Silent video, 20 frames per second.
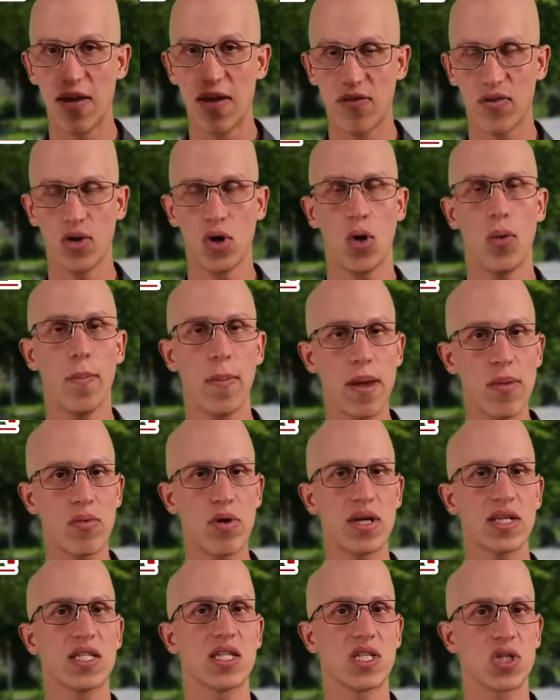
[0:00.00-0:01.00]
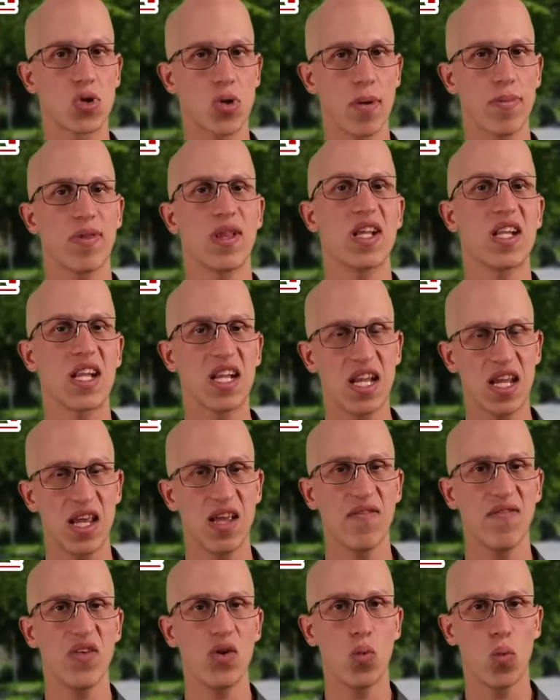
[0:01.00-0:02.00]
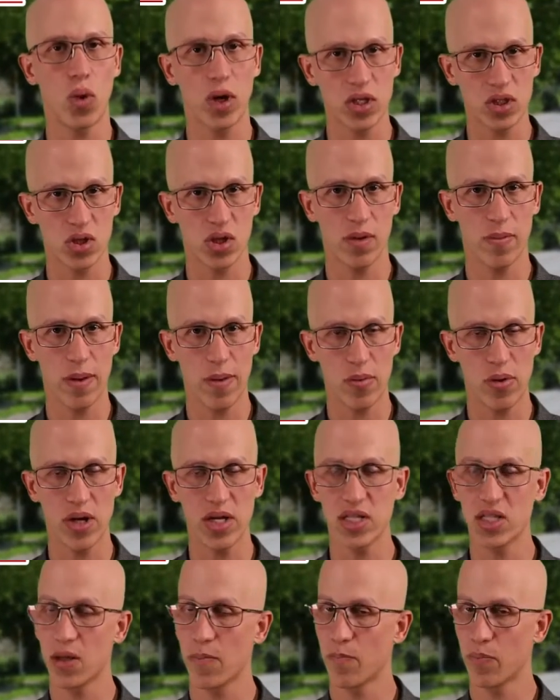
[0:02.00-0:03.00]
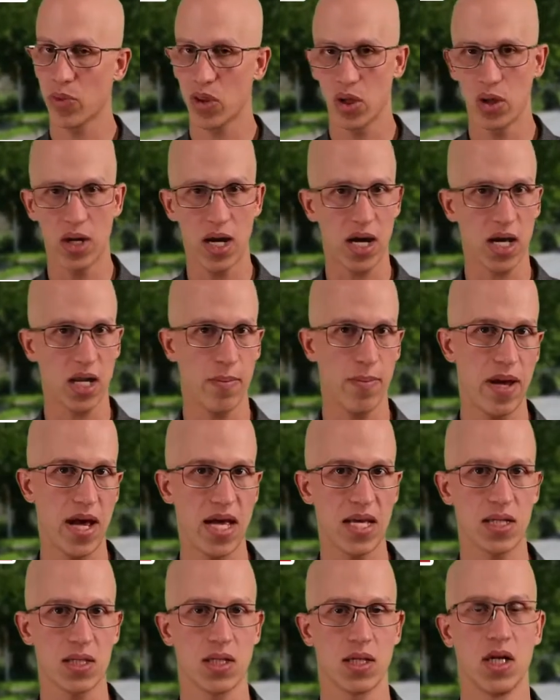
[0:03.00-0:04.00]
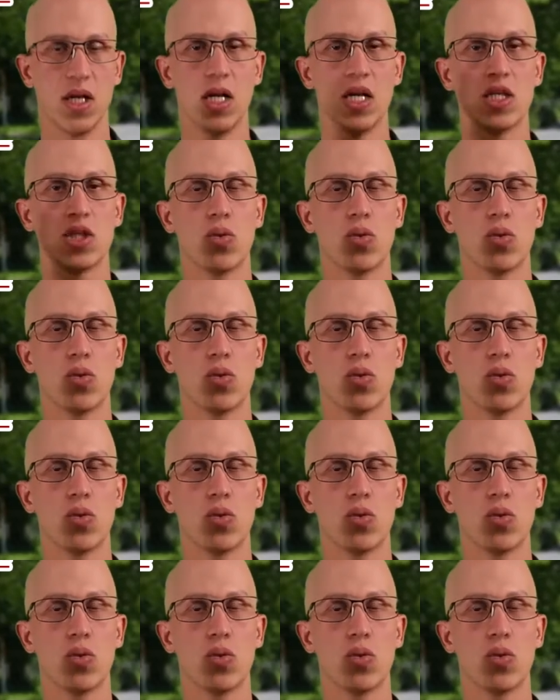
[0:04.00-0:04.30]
If you don't memorize the script that the DMV wants you to memorize, you're not going to pass.